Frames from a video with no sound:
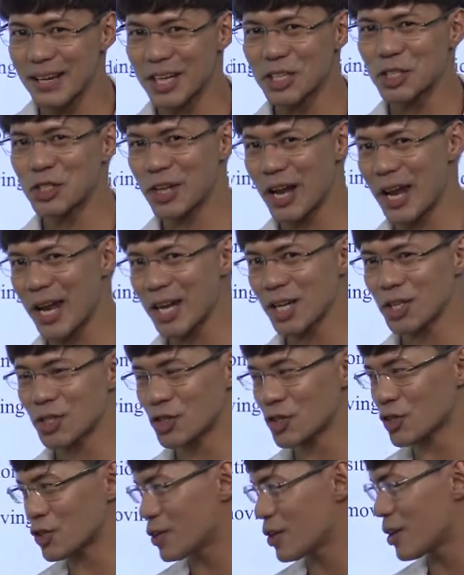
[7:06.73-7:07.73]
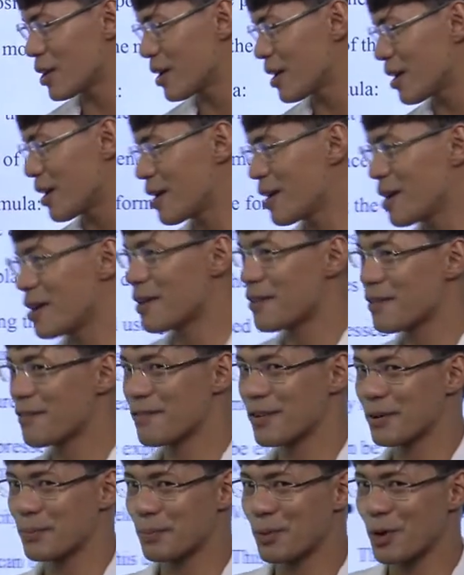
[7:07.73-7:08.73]
I change
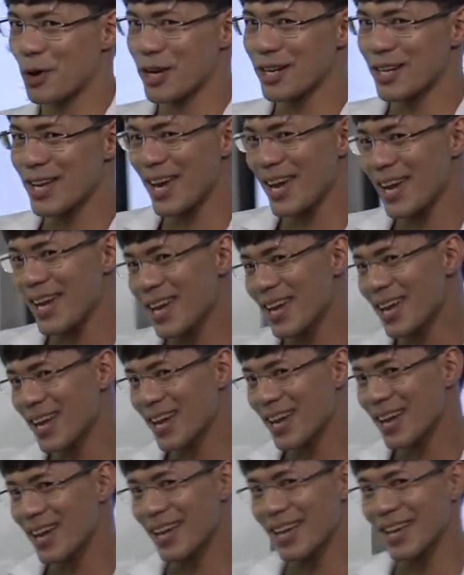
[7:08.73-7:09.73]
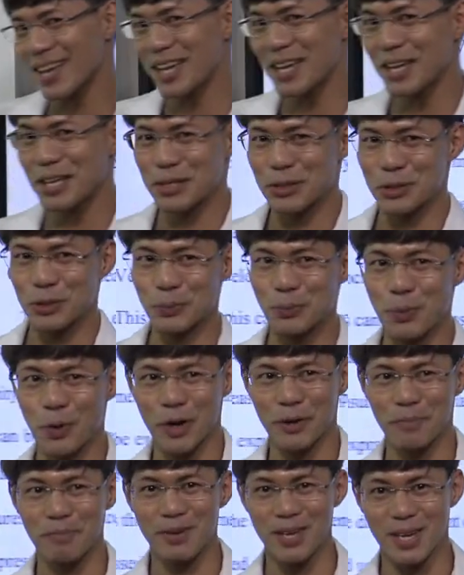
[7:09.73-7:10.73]
from point A to
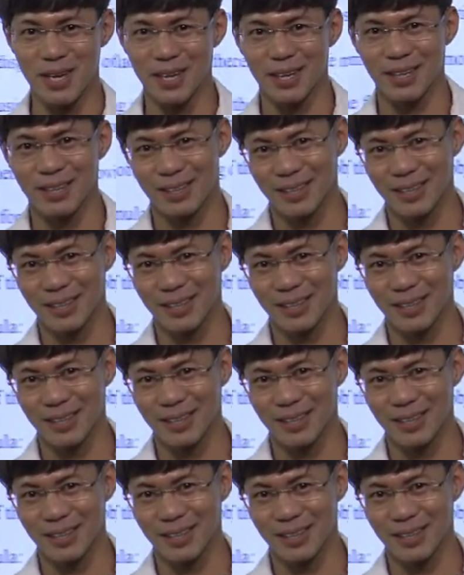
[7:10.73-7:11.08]
point B?